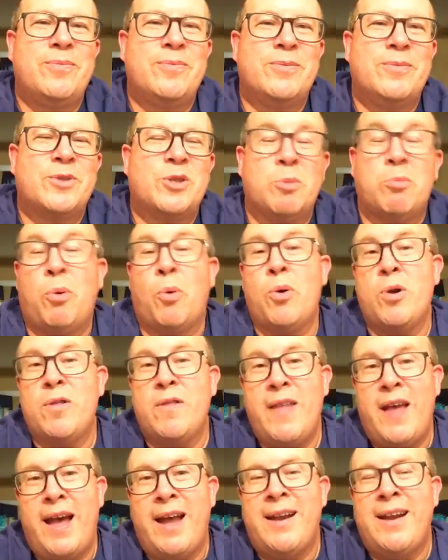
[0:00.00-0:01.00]

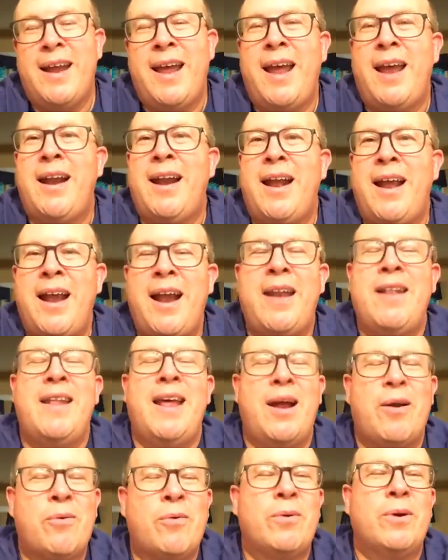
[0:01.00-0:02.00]
supported that, and
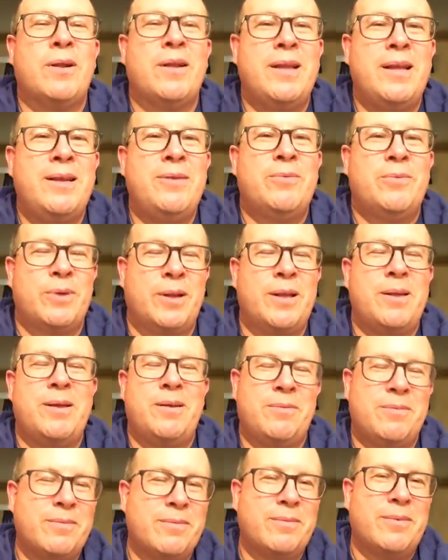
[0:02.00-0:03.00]
that really
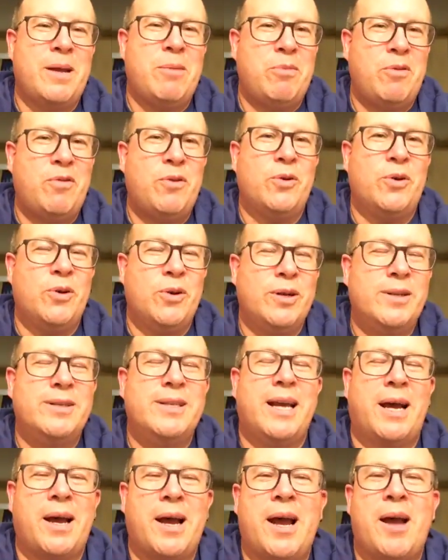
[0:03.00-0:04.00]
made me feel good.
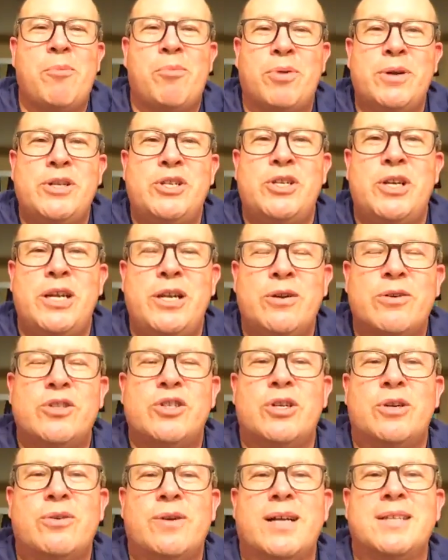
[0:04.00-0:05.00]
I appreciate your
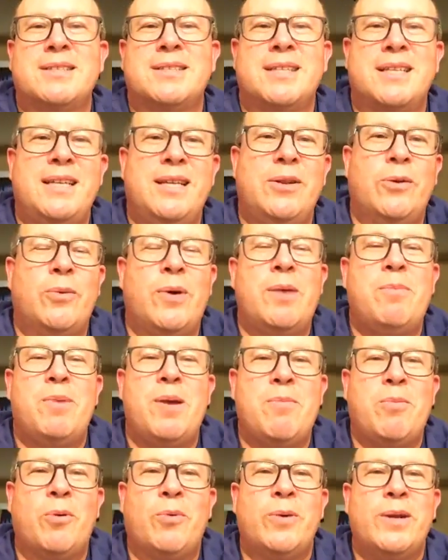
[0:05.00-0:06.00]
generosity and the way
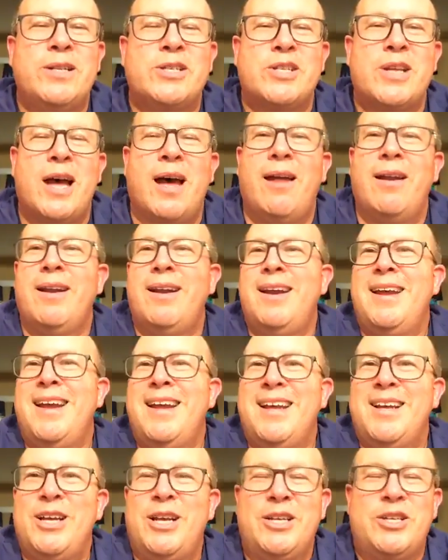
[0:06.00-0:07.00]
people reached out.
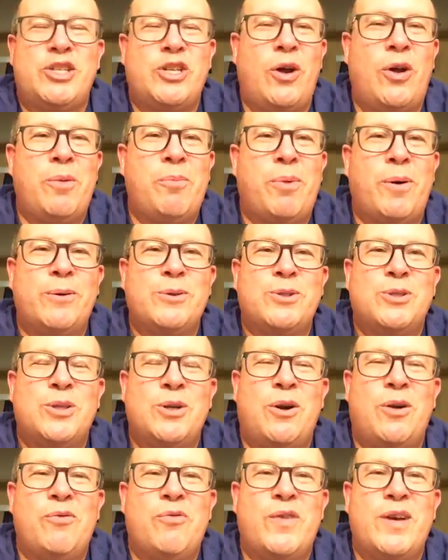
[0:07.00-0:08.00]
Sean
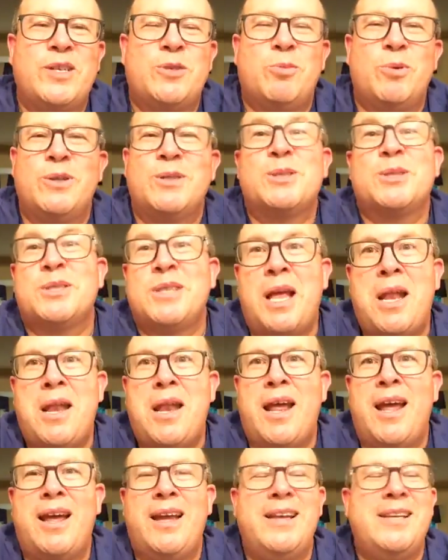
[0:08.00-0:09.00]
posted on Facebook
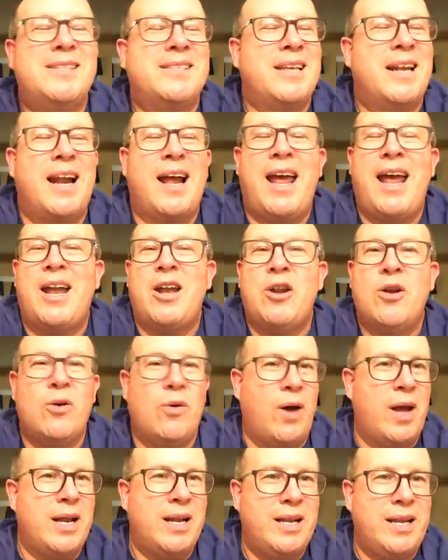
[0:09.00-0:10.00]
Sunday. He said, I had
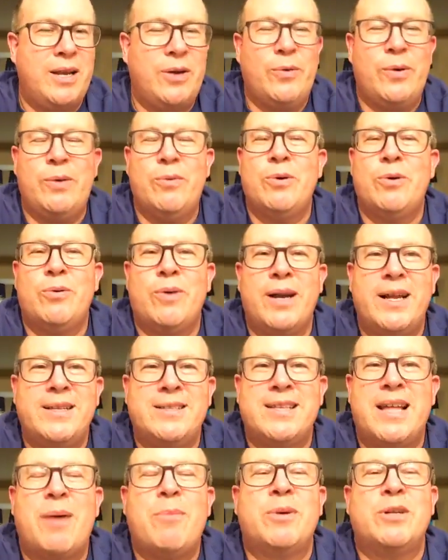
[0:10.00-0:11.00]
no idea we would
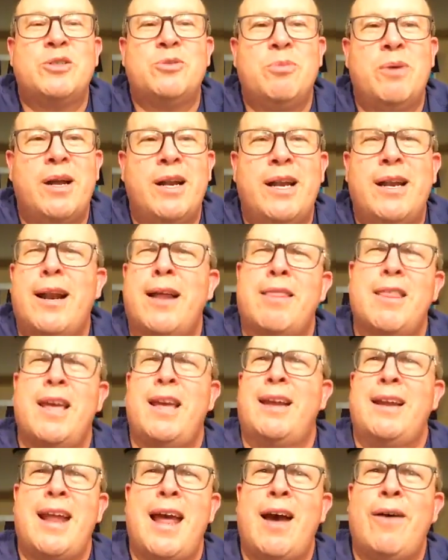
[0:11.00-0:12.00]
raise that much money, and I
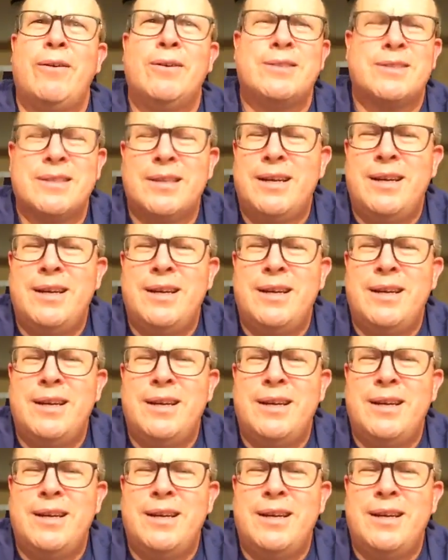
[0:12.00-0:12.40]
think now it's